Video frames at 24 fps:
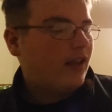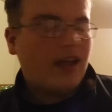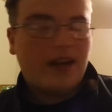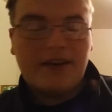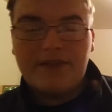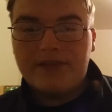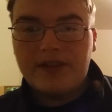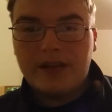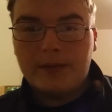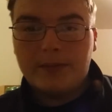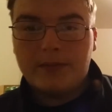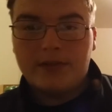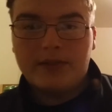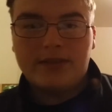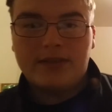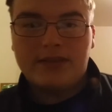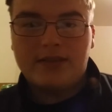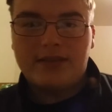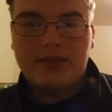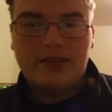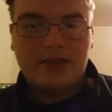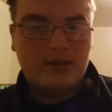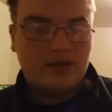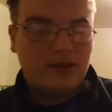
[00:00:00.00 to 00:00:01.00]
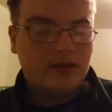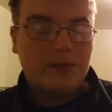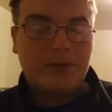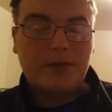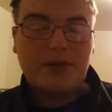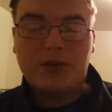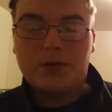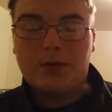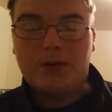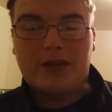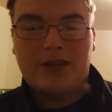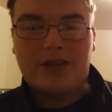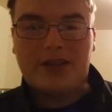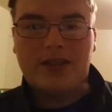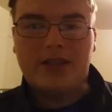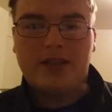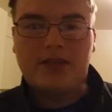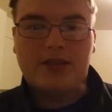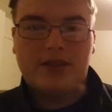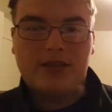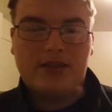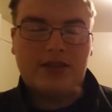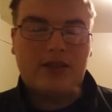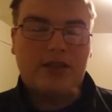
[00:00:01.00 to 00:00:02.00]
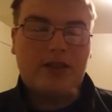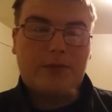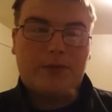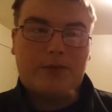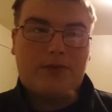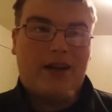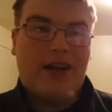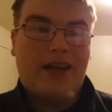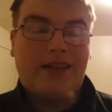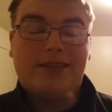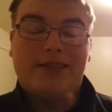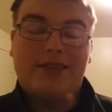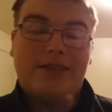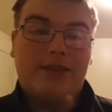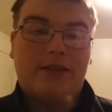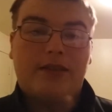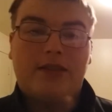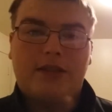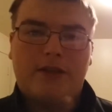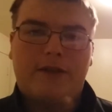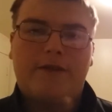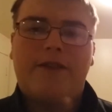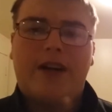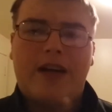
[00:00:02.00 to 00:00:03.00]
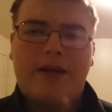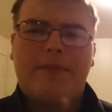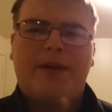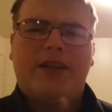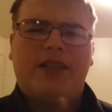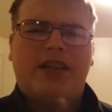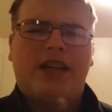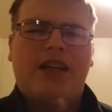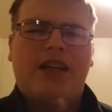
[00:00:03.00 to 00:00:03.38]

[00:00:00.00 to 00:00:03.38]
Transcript: a lot of numbers. Too much work. Just search up Cradster and you'll find my